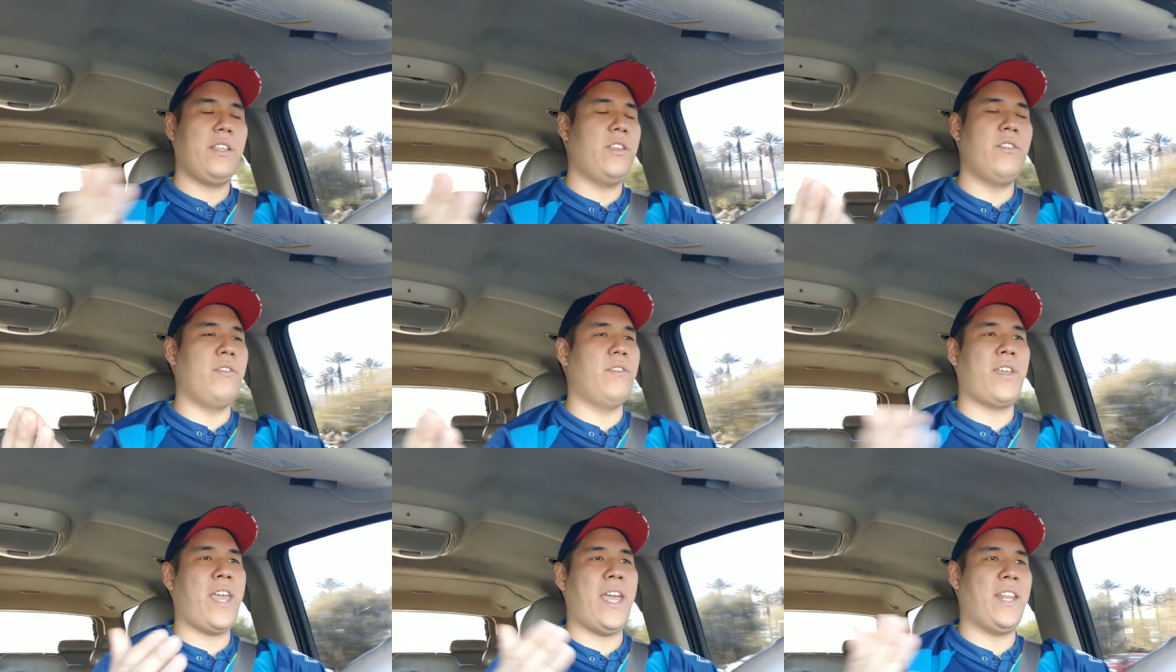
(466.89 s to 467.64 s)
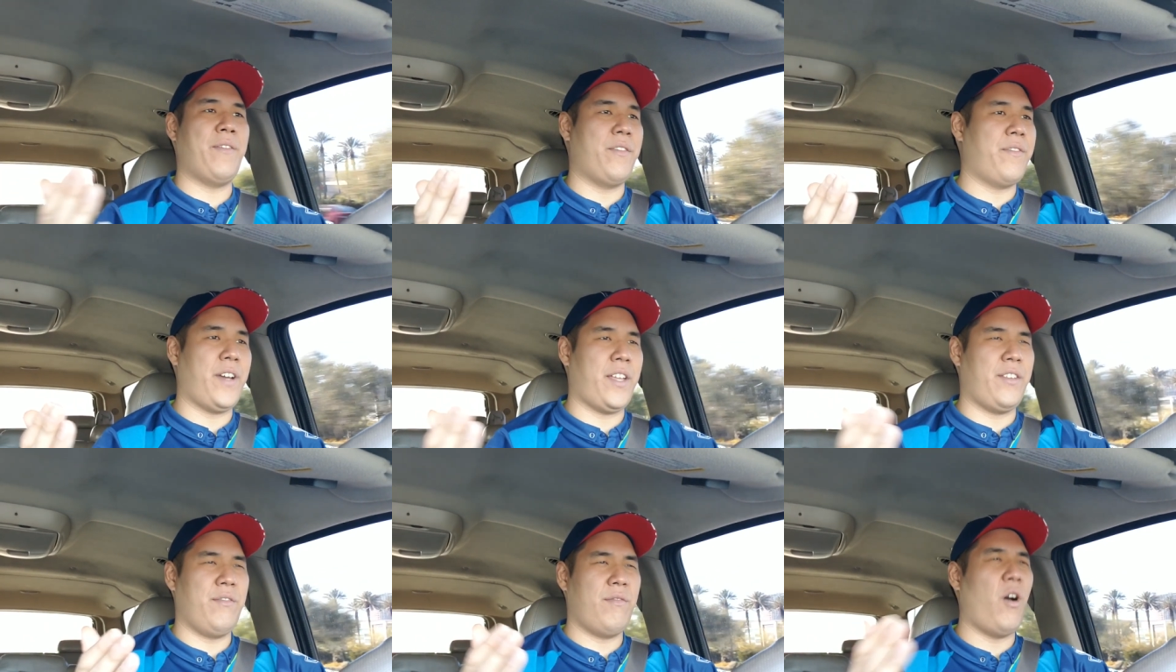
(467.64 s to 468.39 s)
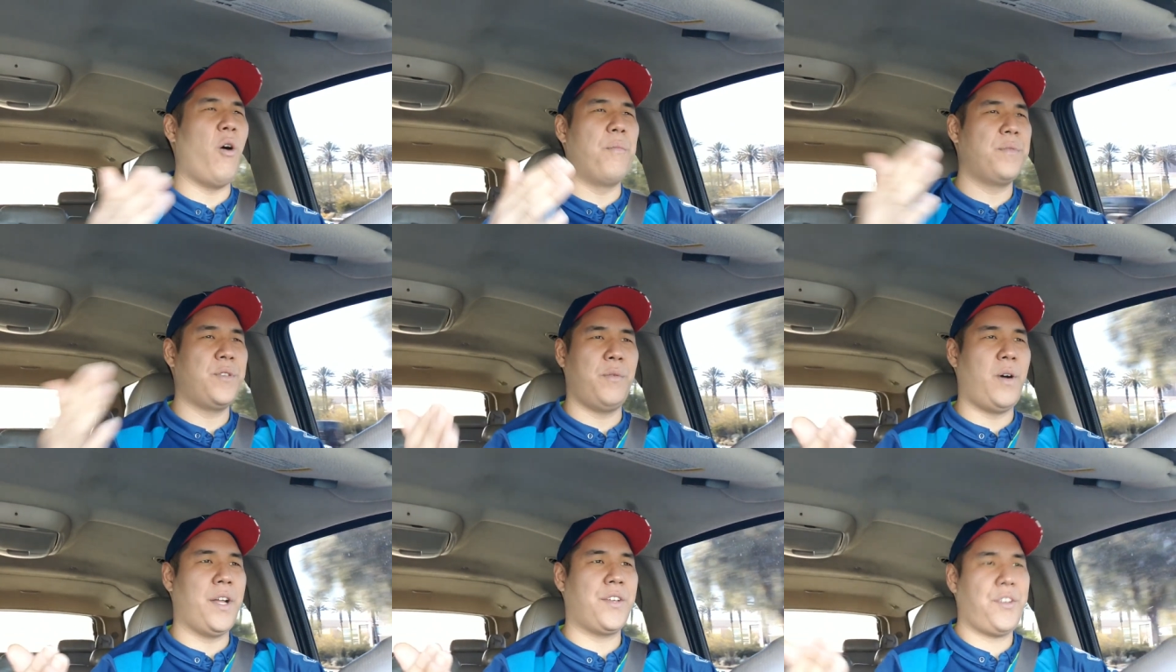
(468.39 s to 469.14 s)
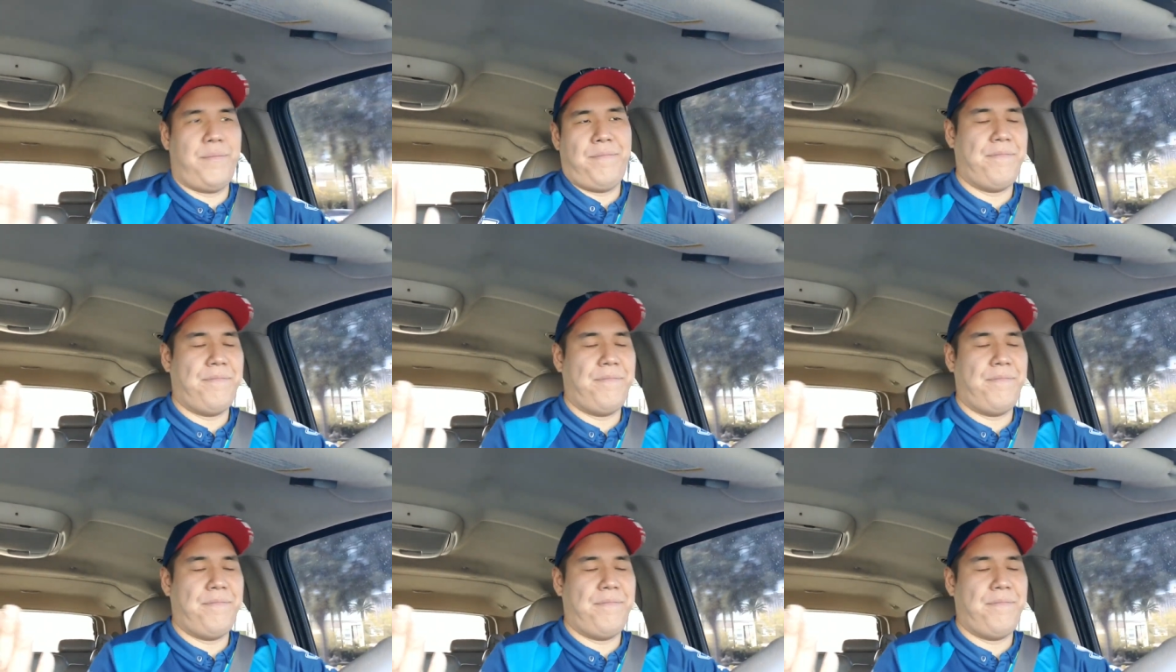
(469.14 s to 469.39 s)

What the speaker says: you can't even fucking hope to watch.